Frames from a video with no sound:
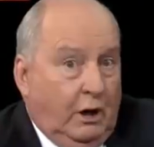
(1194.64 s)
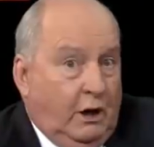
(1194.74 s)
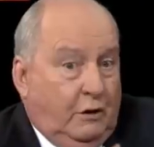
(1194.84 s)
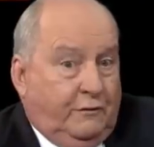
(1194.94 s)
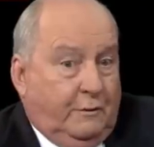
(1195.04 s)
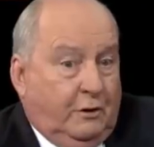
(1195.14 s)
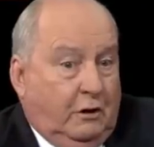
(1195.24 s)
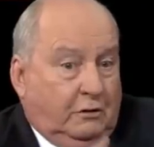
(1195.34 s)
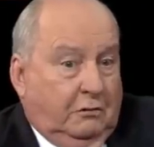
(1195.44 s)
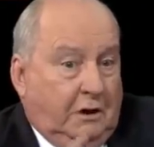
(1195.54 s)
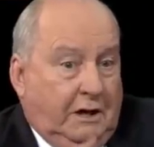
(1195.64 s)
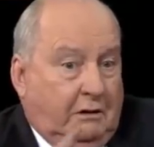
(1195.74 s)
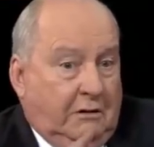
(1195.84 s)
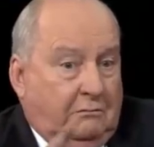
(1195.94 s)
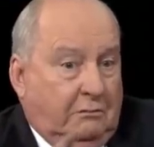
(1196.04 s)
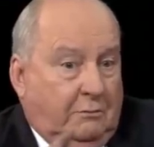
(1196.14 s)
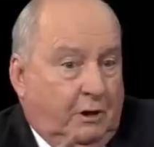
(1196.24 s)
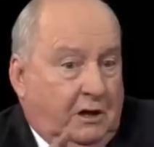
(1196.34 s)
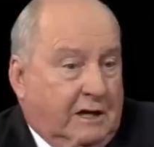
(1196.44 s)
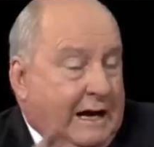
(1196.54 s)
well, I heard from the doctor and now
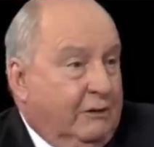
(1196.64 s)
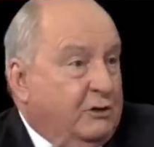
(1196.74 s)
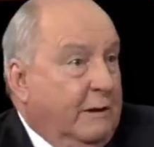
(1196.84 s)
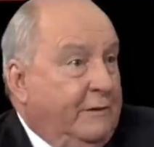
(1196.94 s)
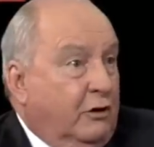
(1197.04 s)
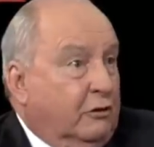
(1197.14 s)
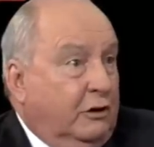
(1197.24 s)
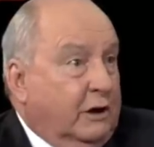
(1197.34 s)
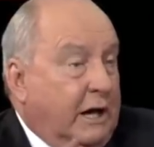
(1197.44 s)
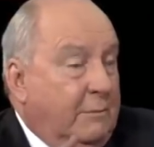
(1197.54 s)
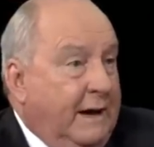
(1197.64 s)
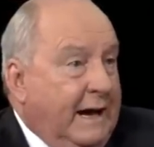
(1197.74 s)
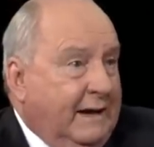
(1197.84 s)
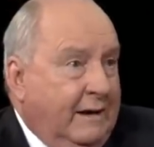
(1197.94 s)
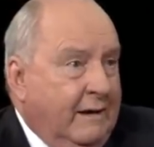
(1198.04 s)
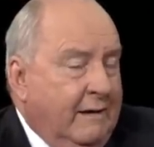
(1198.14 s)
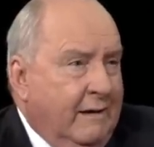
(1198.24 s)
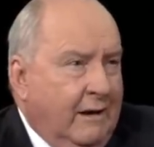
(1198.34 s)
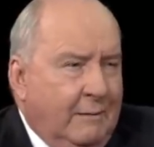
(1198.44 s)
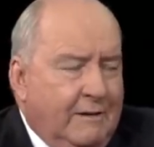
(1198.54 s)
I'm not encouraged by the doctor to go back?
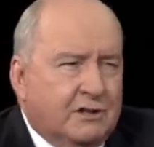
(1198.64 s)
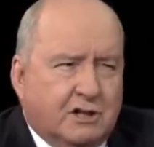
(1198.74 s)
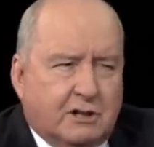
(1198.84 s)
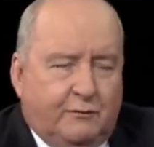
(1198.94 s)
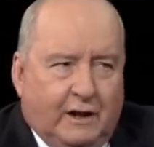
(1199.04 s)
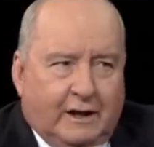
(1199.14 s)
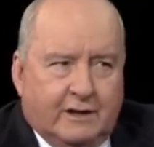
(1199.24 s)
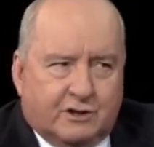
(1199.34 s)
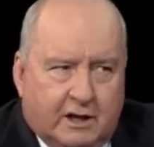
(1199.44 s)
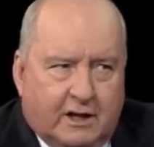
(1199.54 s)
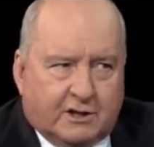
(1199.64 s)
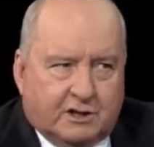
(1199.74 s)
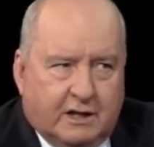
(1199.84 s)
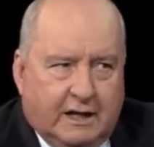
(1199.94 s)
I mean, this is a fairly insidious